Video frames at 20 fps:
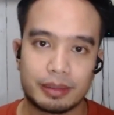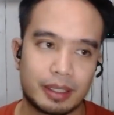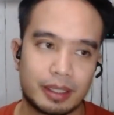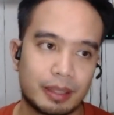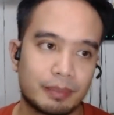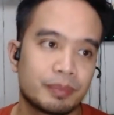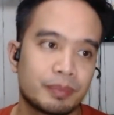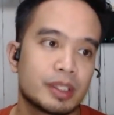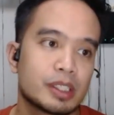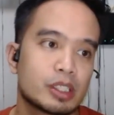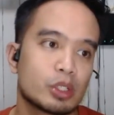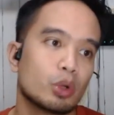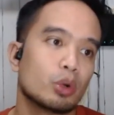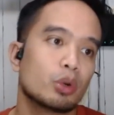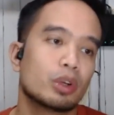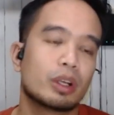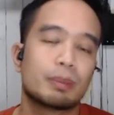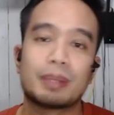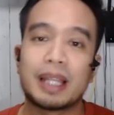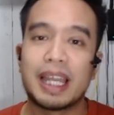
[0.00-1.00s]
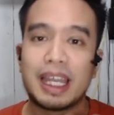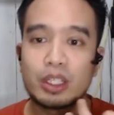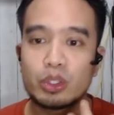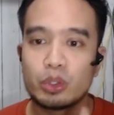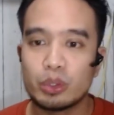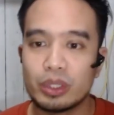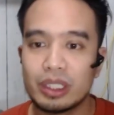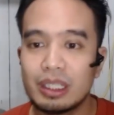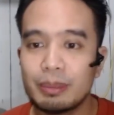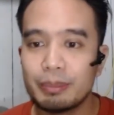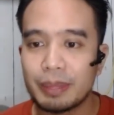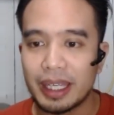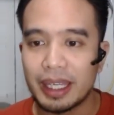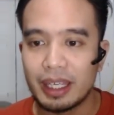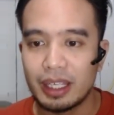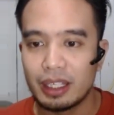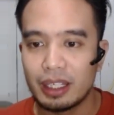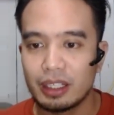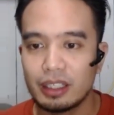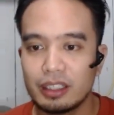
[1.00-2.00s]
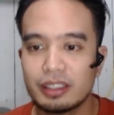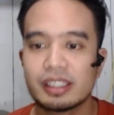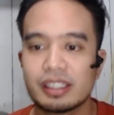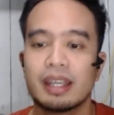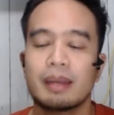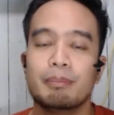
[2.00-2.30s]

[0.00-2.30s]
Okay. So replying to emails,